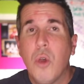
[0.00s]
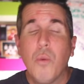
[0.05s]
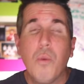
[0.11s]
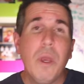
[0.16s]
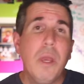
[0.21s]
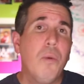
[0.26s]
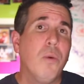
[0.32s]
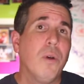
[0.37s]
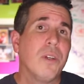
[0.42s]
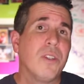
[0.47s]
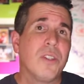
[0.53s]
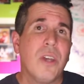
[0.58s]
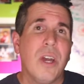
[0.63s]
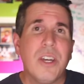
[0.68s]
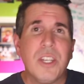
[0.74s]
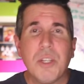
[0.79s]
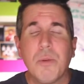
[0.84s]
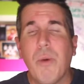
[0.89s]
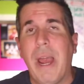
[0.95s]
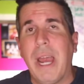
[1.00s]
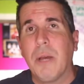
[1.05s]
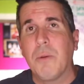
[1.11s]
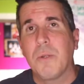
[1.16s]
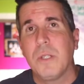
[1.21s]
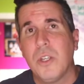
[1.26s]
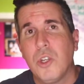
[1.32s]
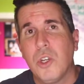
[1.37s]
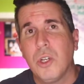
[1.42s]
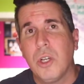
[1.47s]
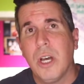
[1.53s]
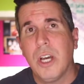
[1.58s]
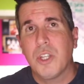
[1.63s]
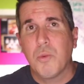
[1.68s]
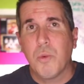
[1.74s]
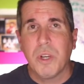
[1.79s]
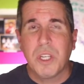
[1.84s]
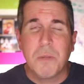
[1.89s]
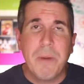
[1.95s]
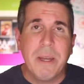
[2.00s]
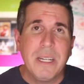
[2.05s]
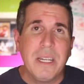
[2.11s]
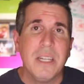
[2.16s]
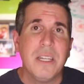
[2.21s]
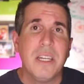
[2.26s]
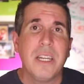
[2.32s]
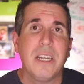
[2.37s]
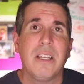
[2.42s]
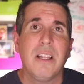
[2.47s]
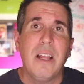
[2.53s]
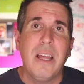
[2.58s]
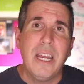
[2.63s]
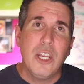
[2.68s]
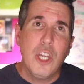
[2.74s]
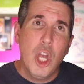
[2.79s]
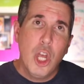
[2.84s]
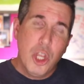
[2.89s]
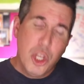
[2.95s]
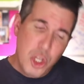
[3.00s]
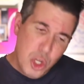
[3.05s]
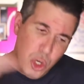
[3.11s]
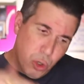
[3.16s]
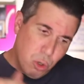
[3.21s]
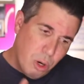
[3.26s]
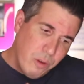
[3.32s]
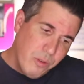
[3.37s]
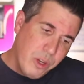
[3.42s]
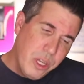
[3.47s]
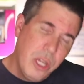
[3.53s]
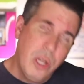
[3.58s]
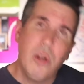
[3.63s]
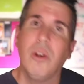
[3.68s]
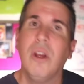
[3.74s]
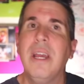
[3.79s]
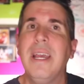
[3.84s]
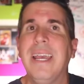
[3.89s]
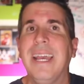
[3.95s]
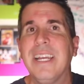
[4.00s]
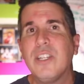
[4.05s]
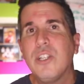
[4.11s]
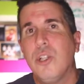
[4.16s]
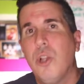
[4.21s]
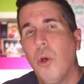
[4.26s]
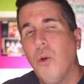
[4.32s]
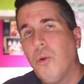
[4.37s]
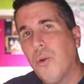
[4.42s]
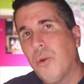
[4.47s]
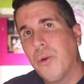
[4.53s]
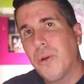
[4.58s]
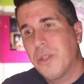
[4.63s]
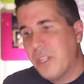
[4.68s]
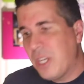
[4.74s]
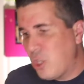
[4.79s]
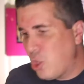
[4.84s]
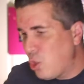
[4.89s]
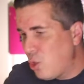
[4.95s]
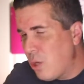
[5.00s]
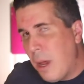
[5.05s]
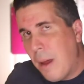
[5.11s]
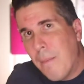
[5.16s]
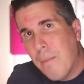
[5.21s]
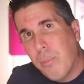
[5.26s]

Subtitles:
WeWork's customer acquisition costs were expected to decline year over year as local organizations